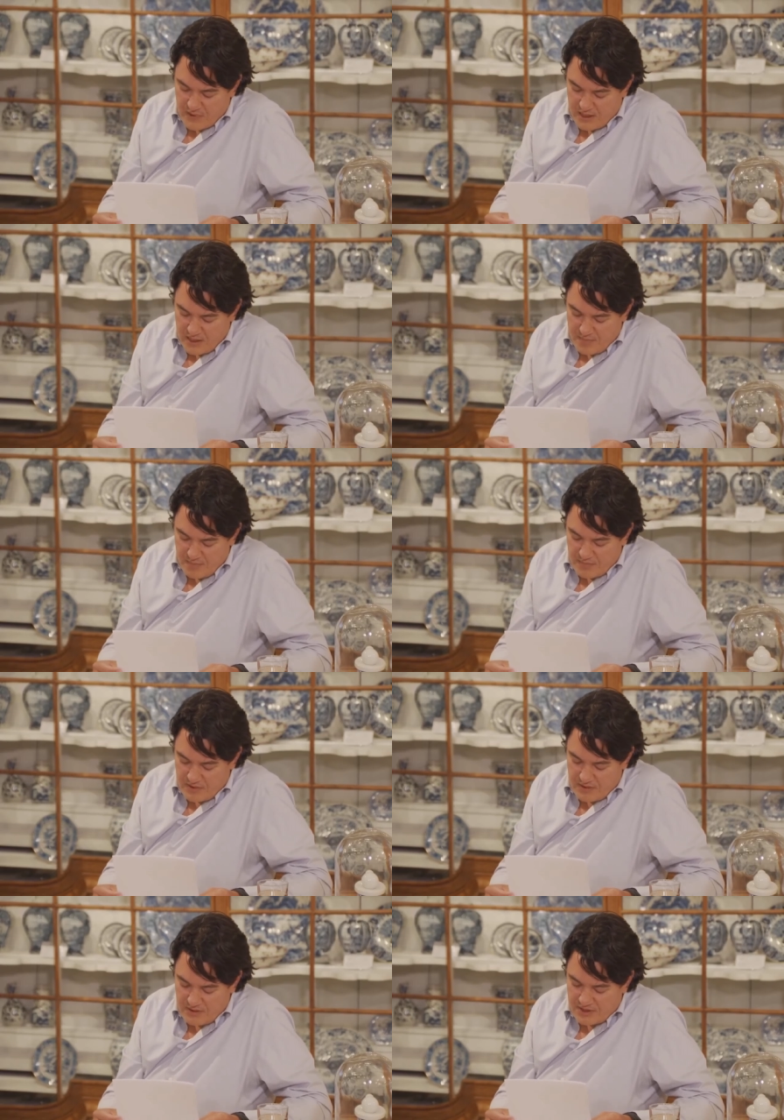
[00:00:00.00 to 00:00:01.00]
Um,
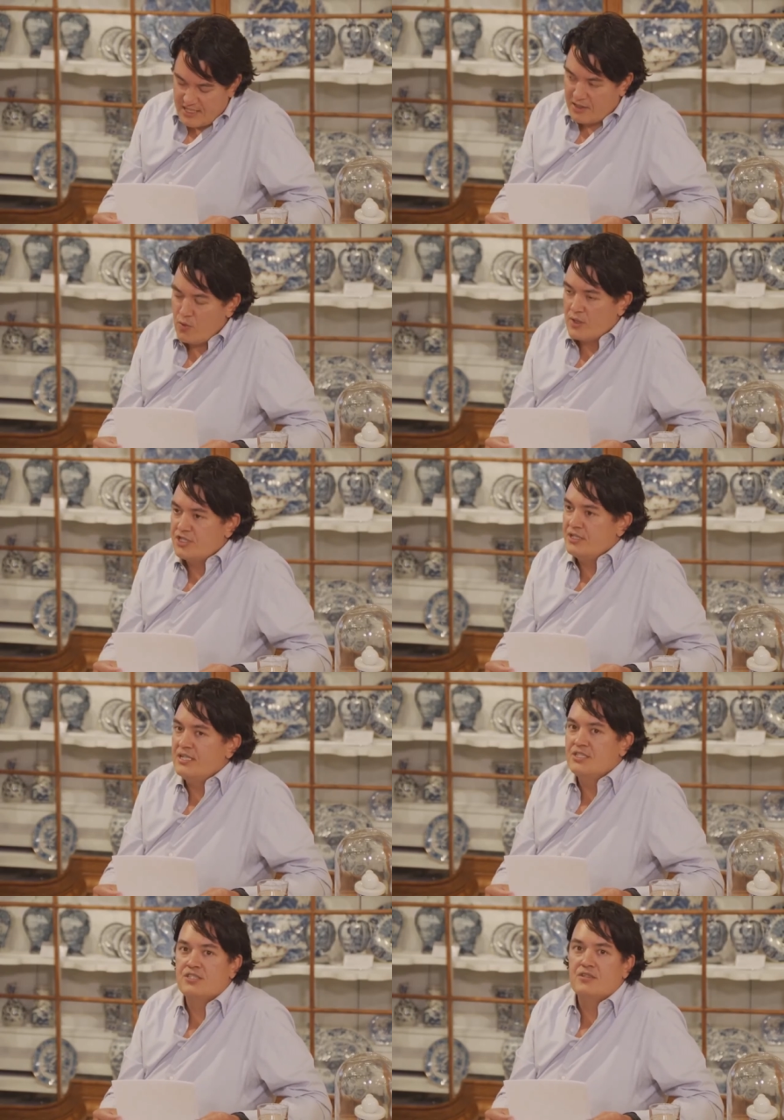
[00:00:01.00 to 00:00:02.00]
the second question
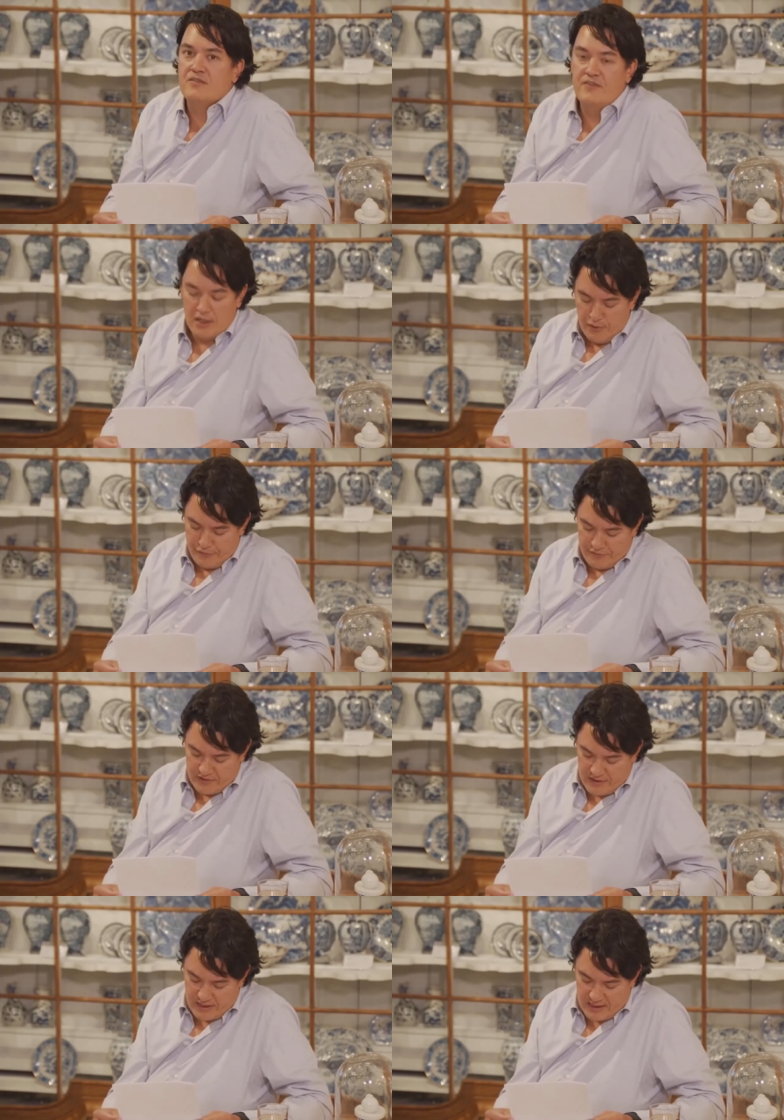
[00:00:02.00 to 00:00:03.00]
is Delft
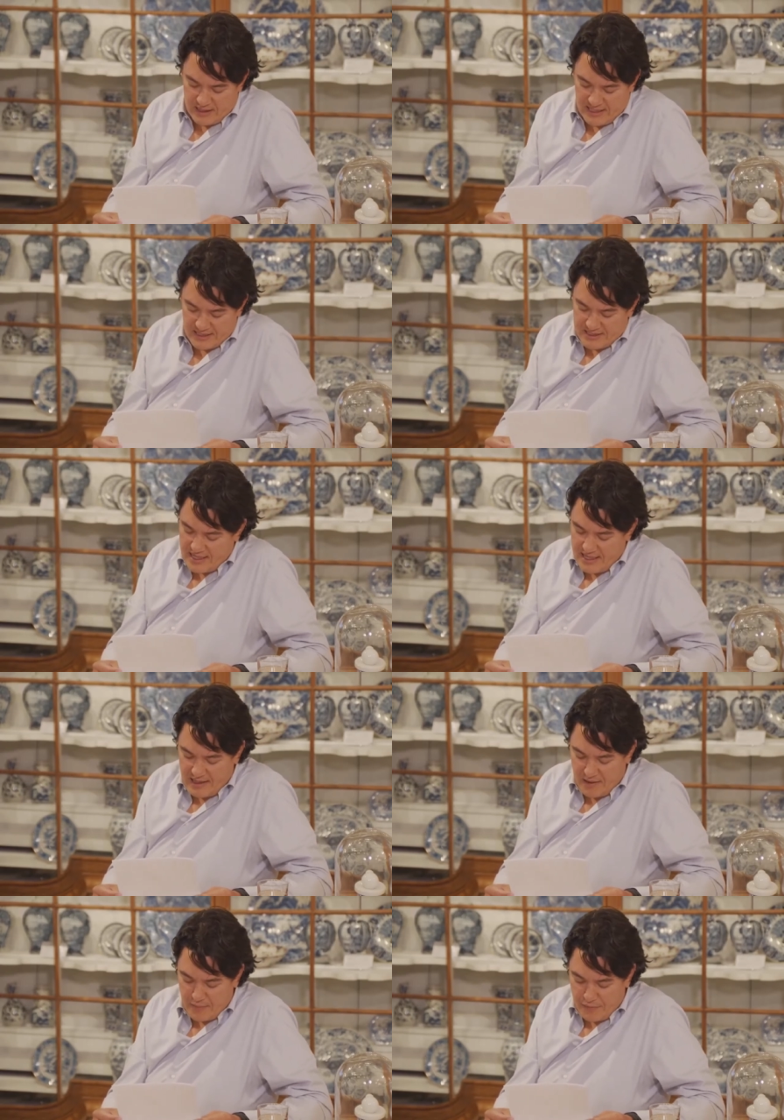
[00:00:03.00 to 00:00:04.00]
is
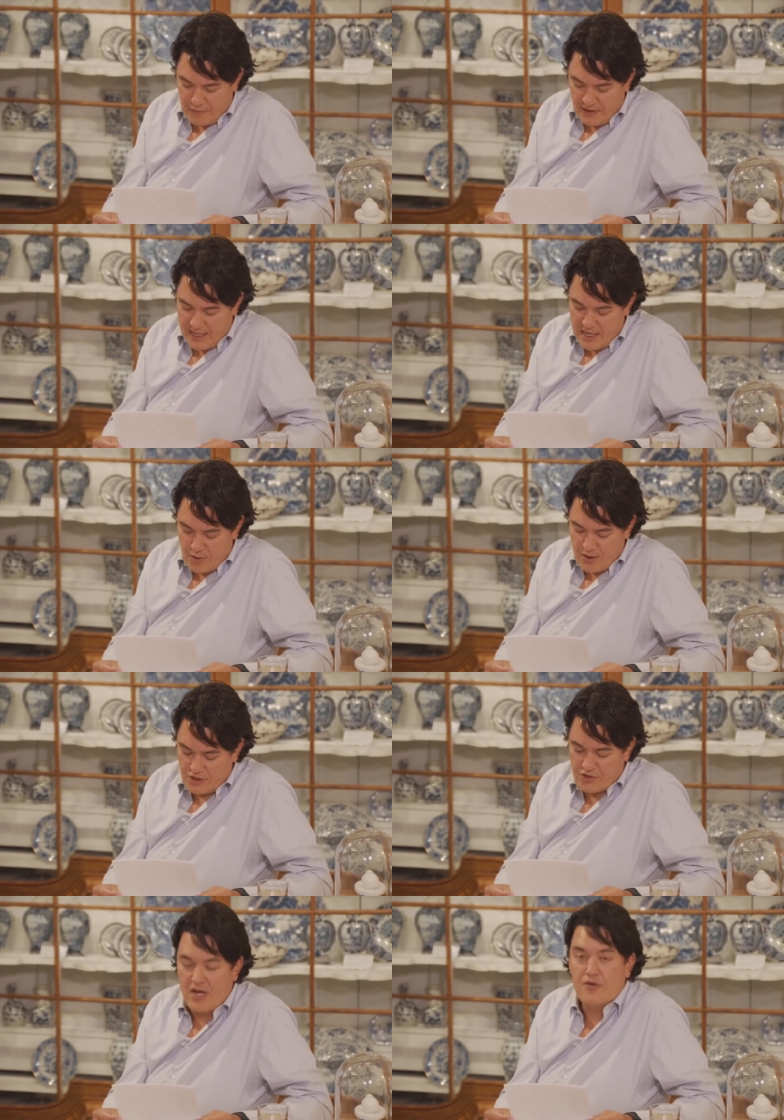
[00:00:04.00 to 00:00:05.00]
a three hour
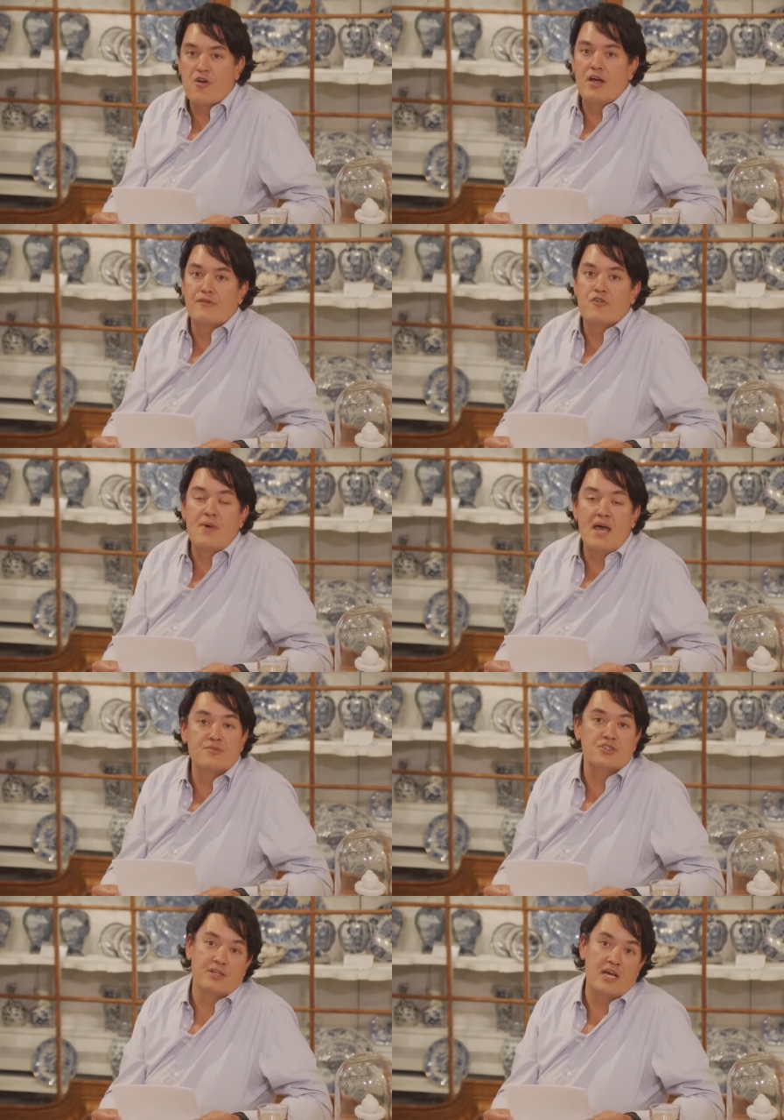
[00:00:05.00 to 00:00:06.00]
train ride from
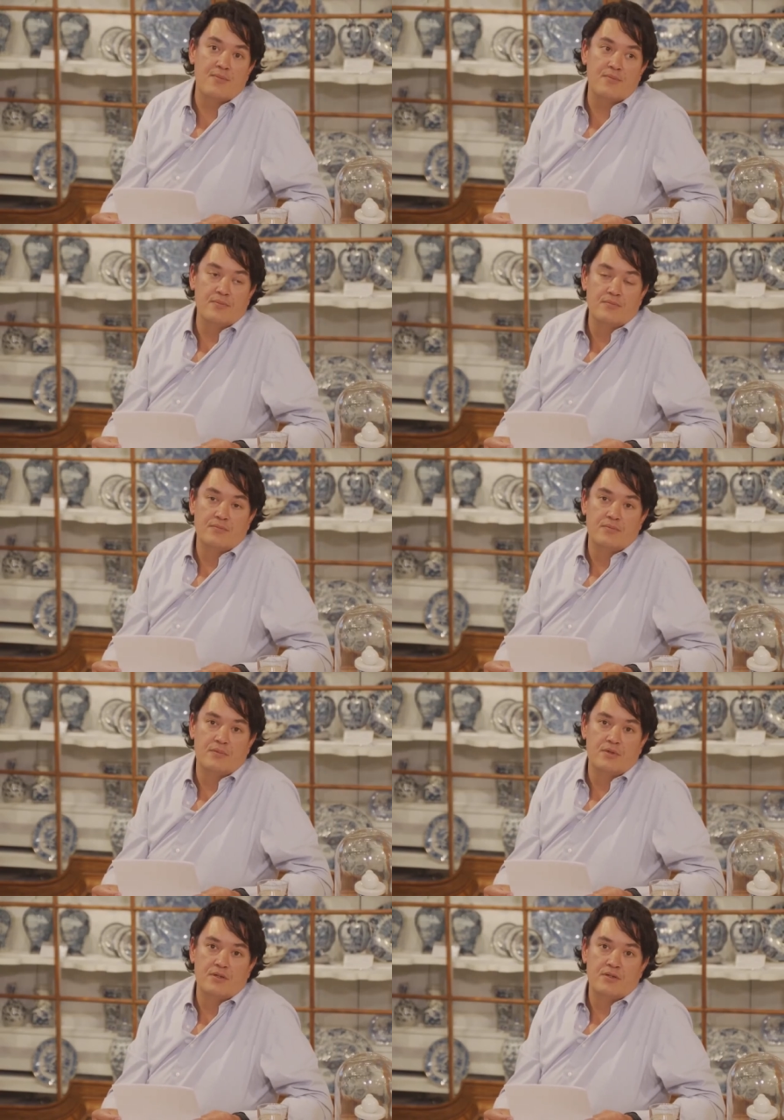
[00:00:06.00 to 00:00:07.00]
Amsterdam.
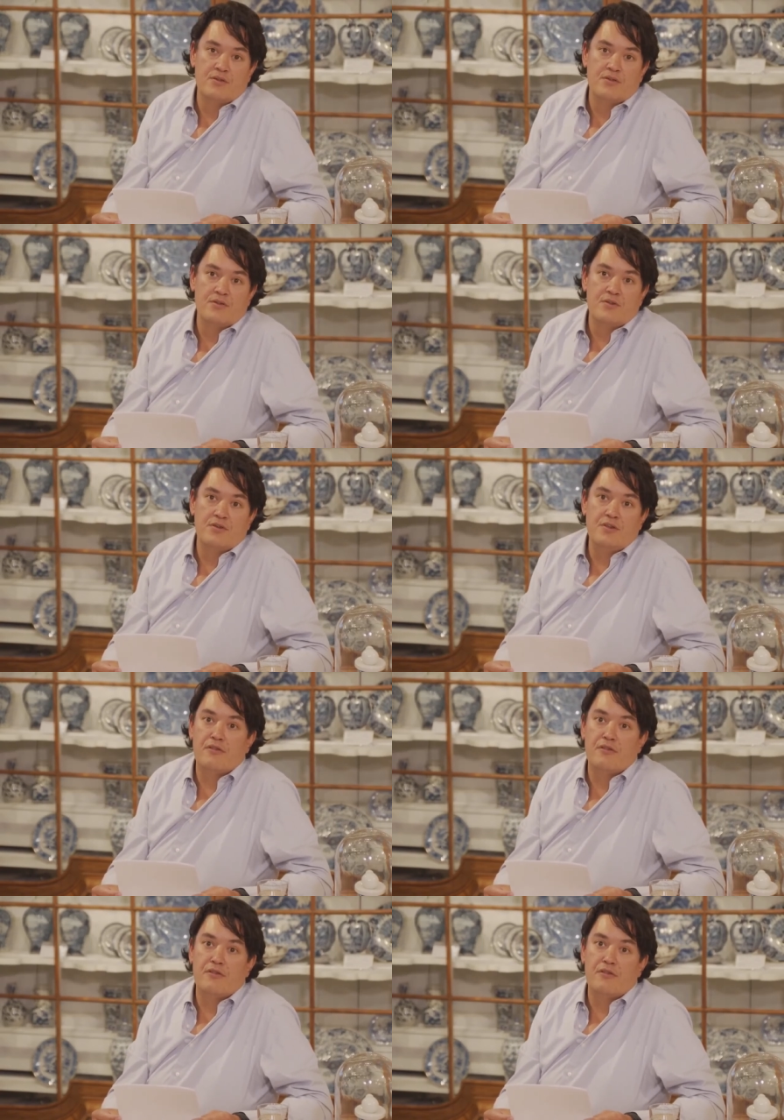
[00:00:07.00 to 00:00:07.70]
Do